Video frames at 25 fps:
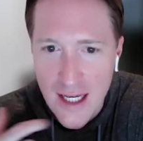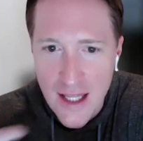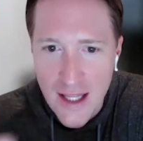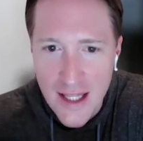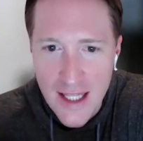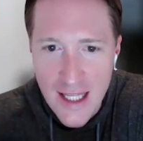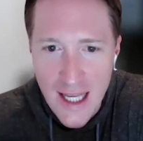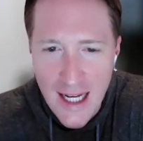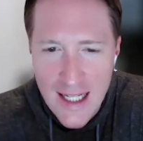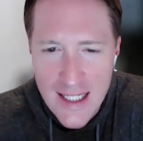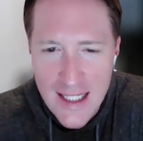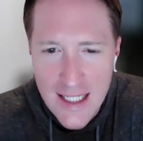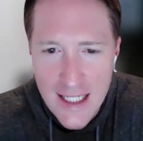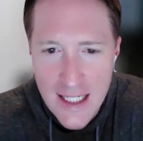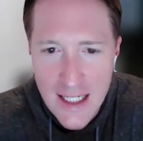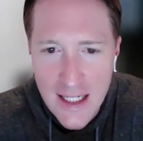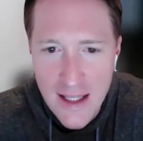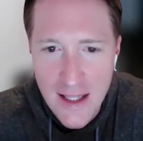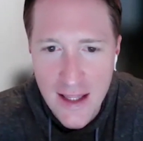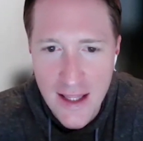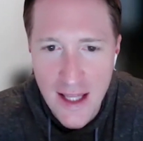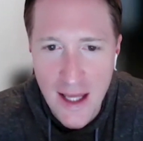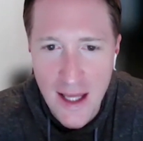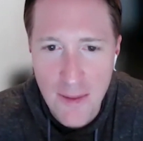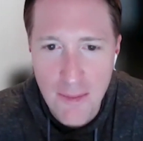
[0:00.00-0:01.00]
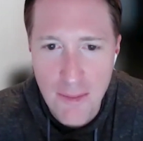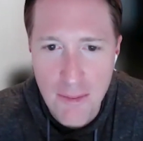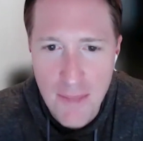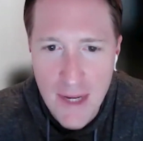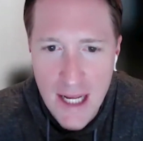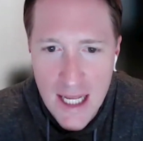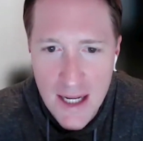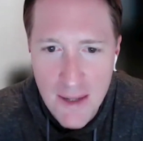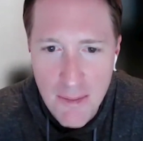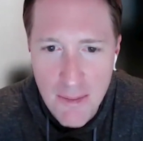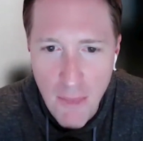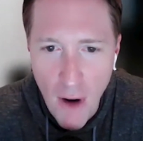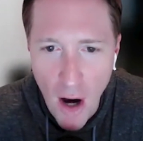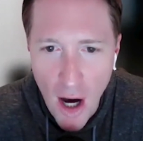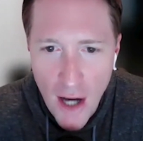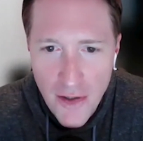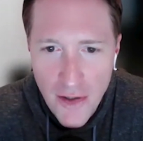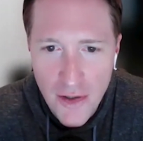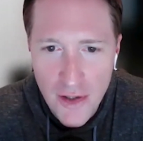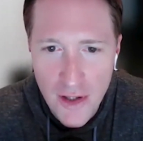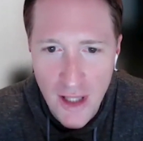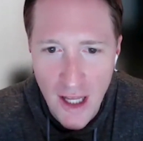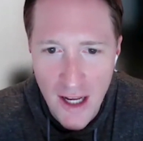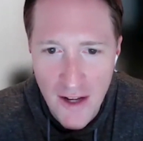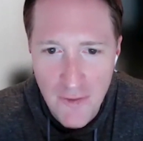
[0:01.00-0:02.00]
the idea that in
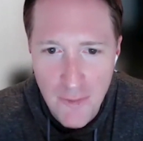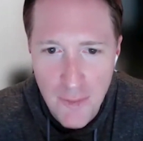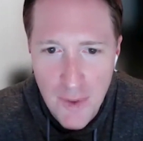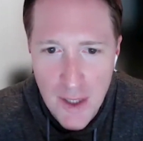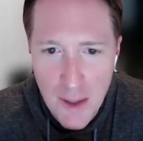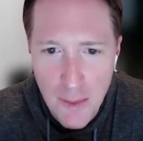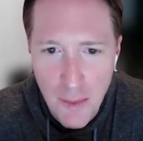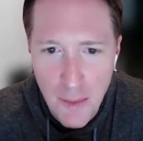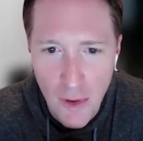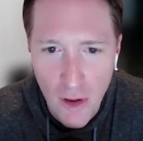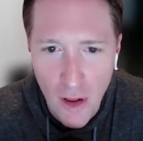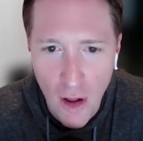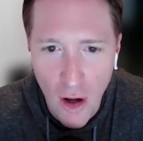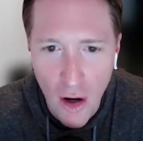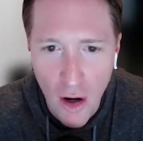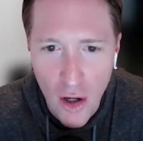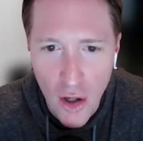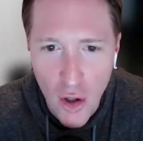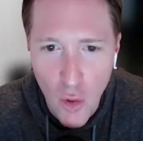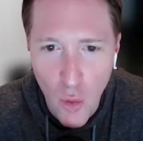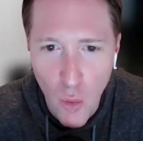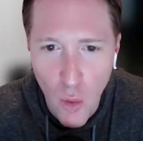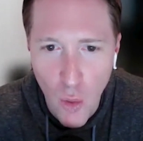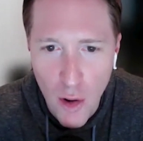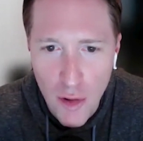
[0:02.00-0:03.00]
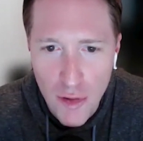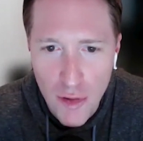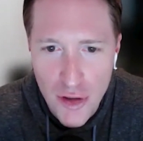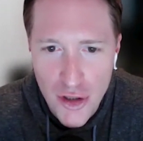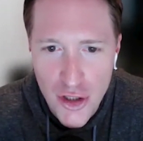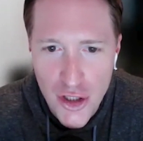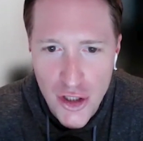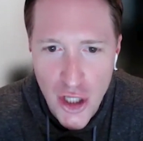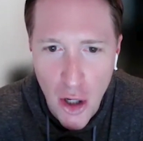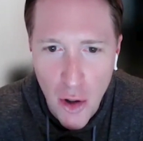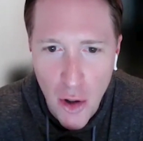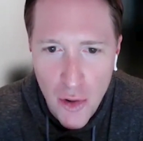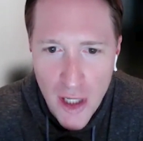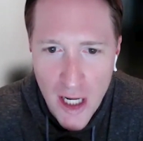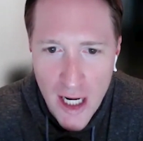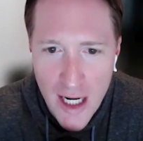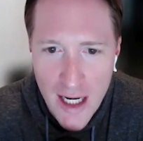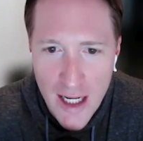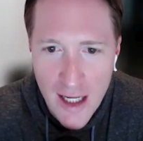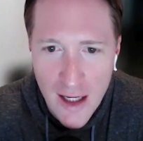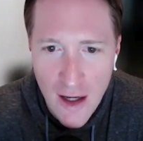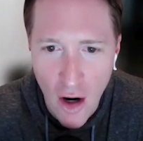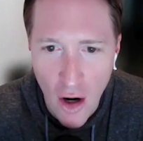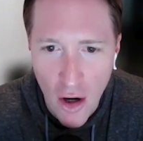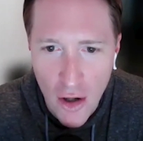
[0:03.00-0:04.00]
modern life, people are, quote,
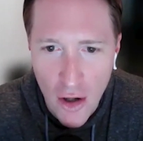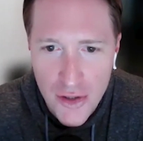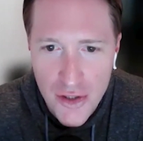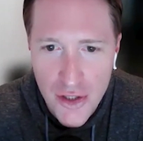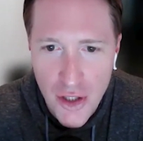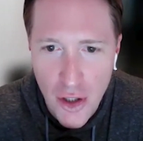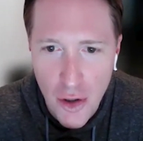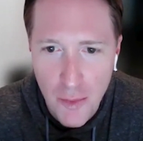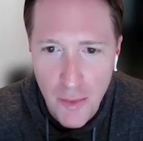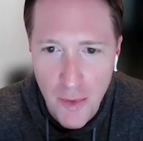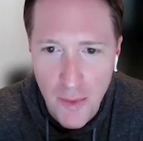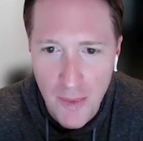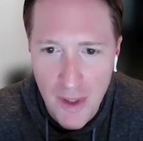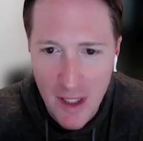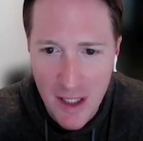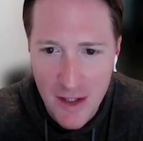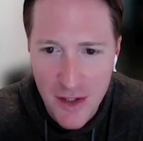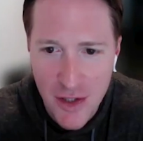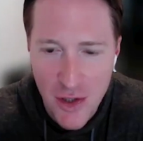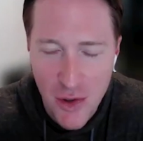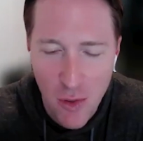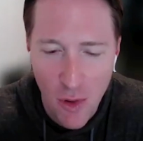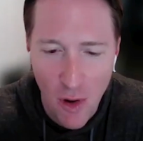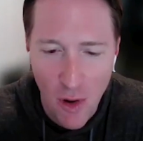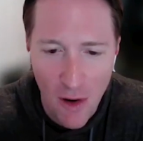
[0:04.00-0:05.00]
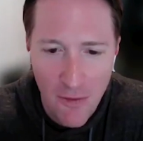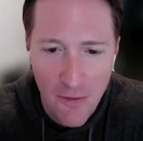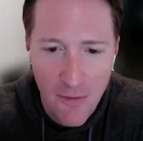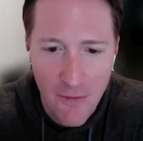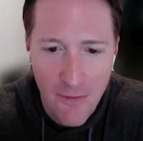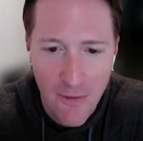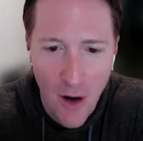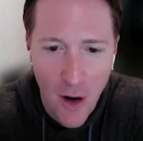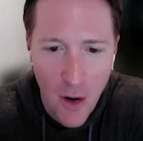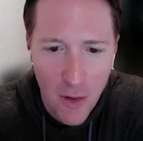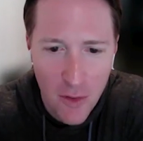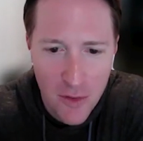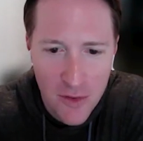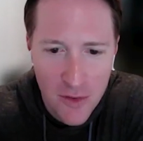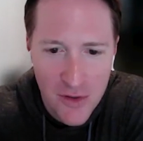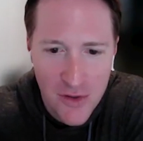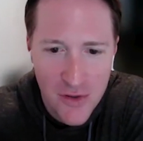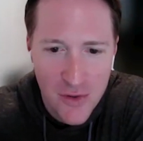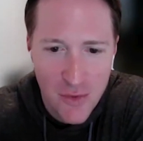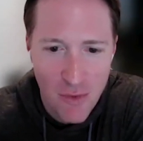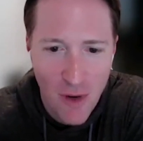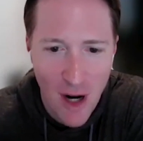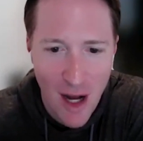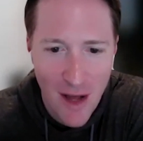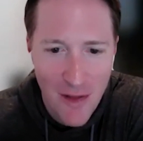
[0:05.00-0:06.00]
donating our dopamine to our
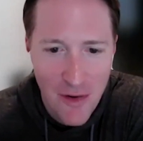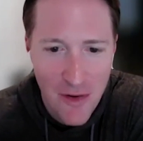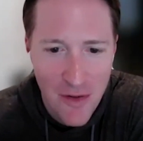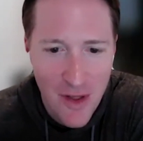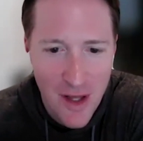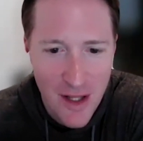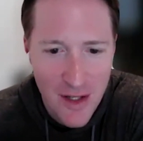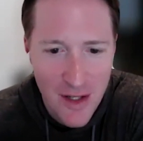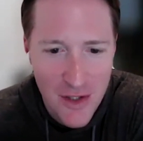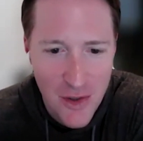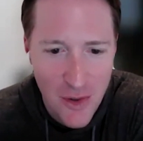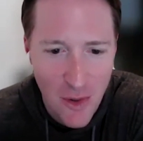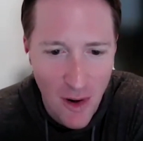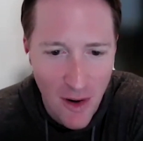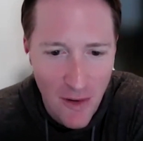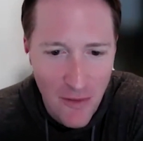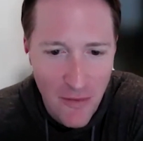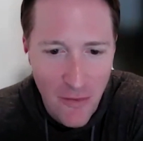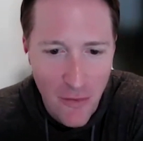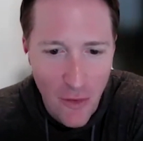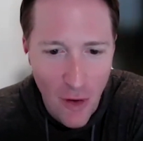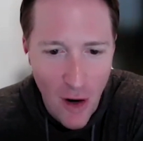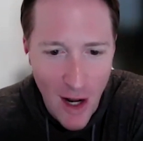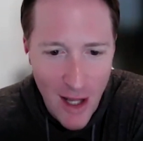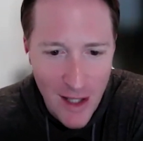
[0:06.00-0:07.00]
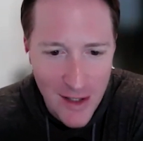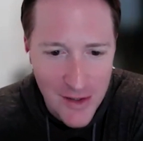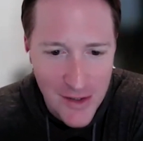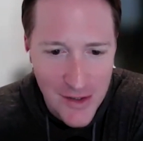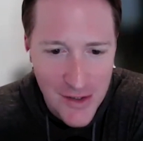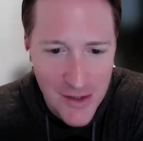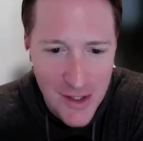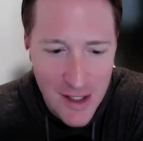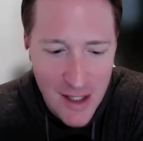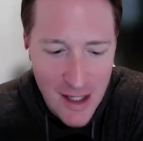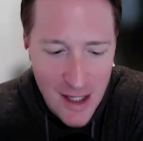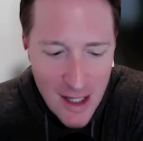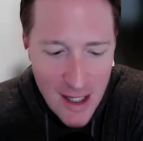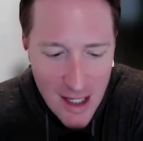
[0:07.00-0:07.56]
phones rather than to our friends.